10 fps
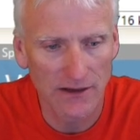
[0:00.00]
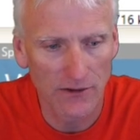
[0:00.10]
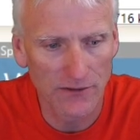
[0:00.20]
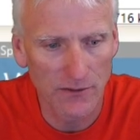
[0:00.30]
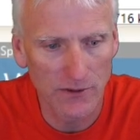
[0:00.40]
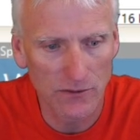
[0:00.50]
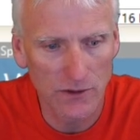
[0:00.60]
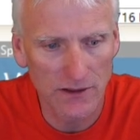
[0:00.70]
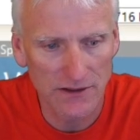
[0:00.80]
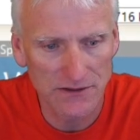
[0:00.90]
delta
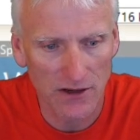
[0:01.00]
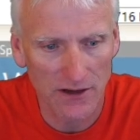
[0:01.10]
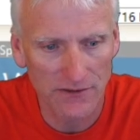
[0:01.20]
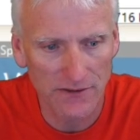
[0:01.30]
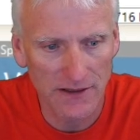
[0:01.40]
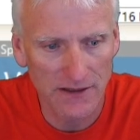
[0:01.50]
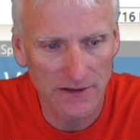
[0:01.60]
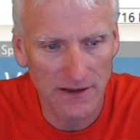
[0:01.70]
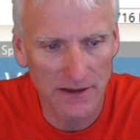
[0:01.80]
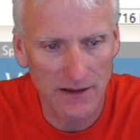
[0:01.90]
between the exhaust and the
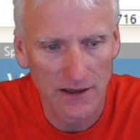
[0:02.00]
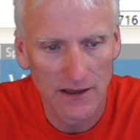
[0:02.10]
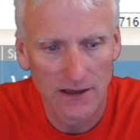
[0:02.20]
intake,